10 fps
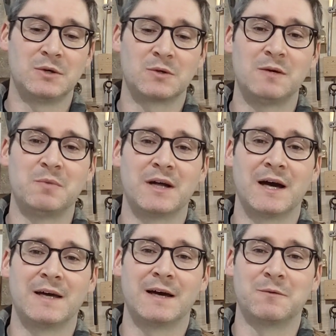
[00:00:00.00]
keep an
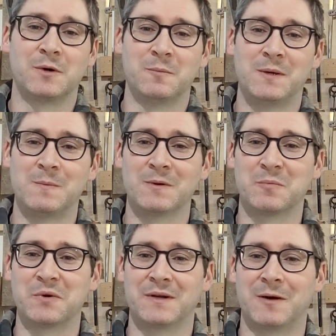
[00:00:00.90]
eye on what people are
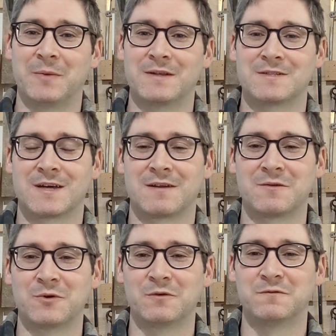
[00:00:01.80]
putting out by the side of
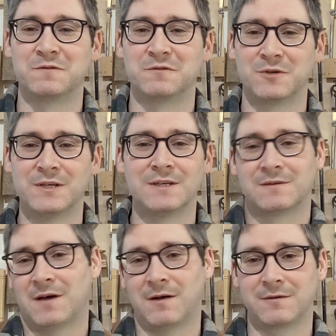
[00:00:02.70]
the road for free,
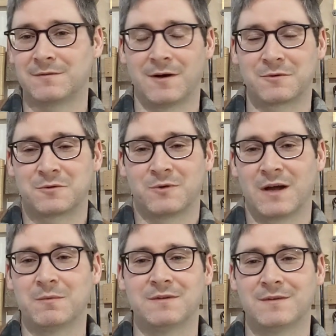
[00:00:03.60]
and I'll go
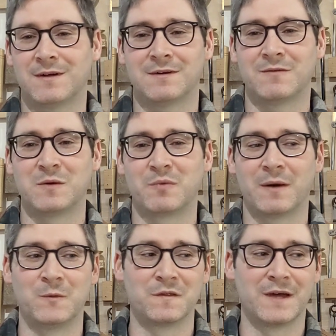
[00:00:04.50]
grab it. I don't have any
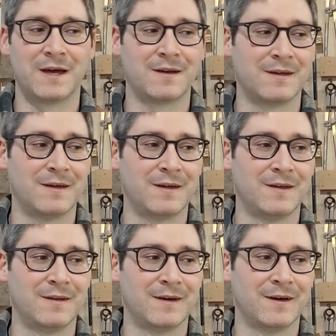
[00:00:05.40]
problem with that.
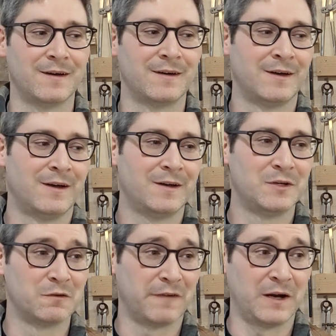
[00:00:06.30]
And
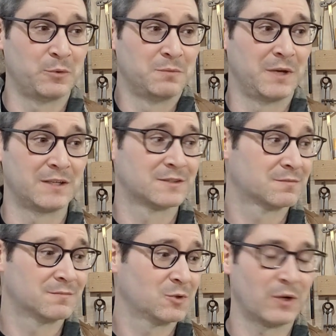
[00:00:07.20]
firewood
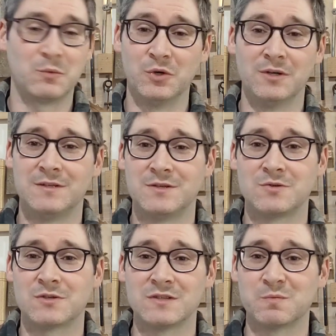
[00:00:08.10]
makes great wood. It's
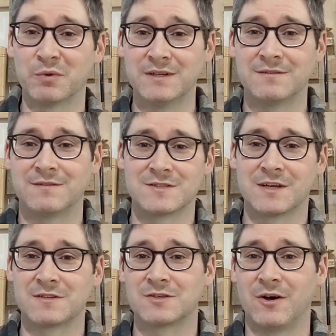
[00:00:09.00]
usually split
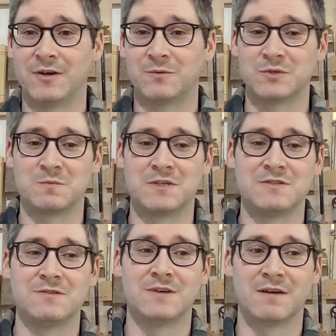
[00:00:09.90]
instead of sawn, which
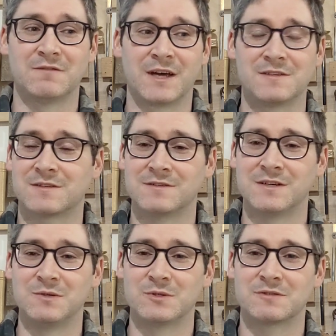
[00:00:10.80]
means you have nice
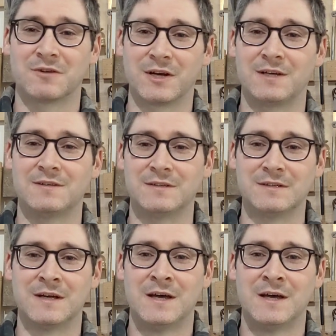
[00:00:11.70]
continuous grain,